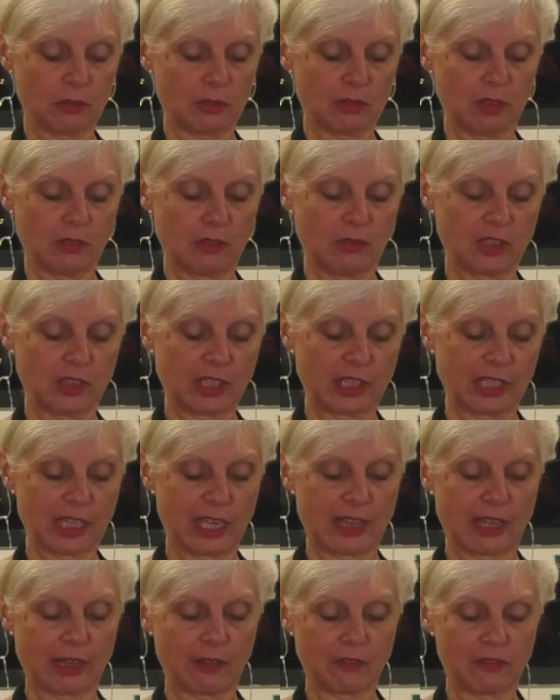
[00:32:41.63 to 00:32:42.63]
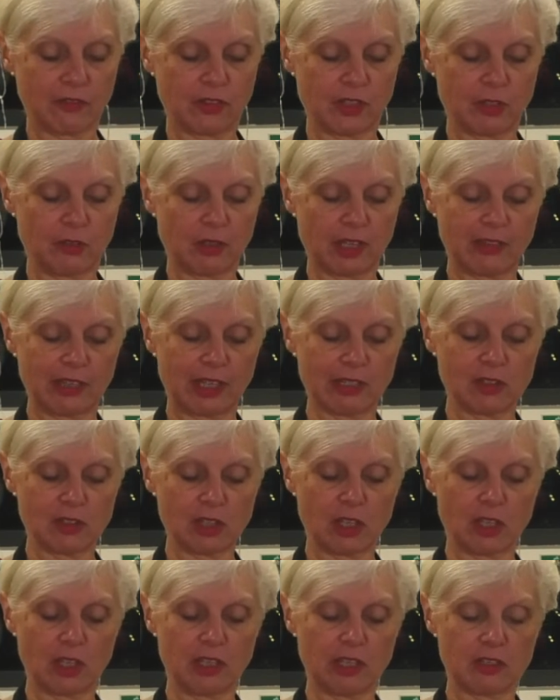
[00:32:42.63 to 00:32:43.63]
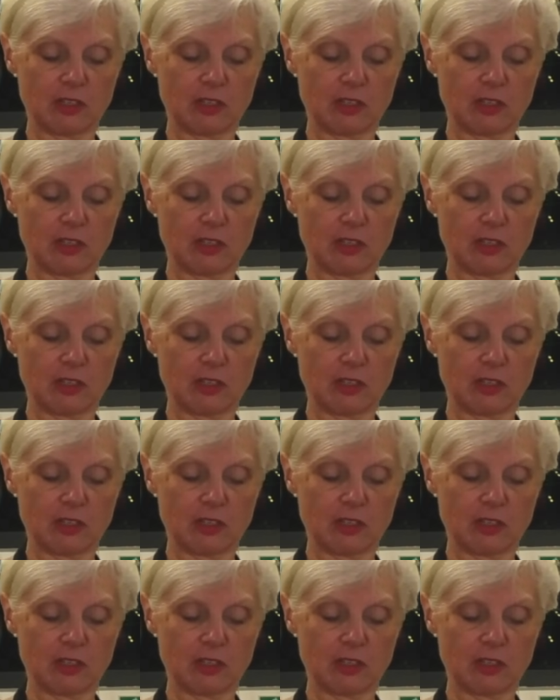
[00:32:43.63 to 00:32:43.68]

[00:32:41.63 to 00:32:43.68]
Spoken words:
I don't know if you can get that, Phil, and then turn it